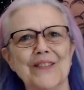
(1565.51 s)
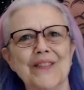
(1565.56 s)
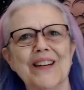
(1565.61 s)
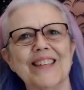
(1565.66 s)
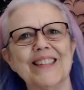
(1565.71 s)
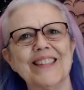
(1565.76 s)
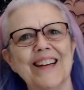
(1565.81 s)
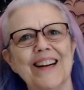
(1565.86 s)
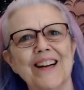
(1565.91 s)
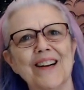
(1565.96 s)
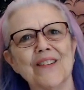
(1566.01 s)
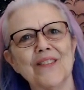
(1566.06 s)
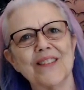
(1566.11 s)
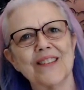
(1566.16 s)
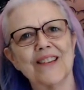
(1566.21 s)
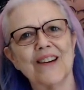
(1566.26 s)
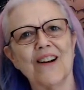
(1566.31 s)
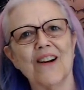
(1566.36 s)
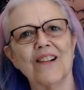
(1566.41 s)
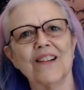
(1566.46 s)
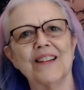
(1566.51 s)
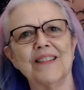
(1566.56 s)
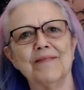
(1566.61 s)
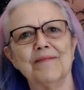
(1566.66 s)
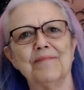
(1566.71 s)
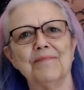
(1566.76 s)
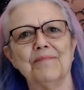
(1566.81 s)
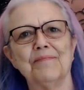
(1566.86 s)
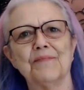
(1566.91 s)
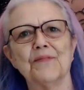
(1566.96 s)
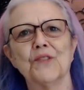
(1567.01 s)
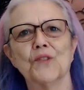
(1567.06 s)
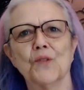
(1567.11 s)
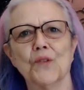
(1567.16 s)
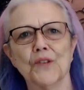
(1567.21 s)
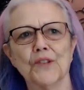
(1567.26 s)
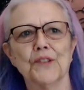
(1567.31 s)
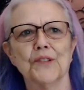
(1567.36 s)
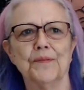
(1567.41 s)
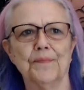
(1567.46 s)
Wayne Dyer, would call it,
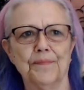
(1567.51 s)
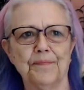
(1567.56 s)
source.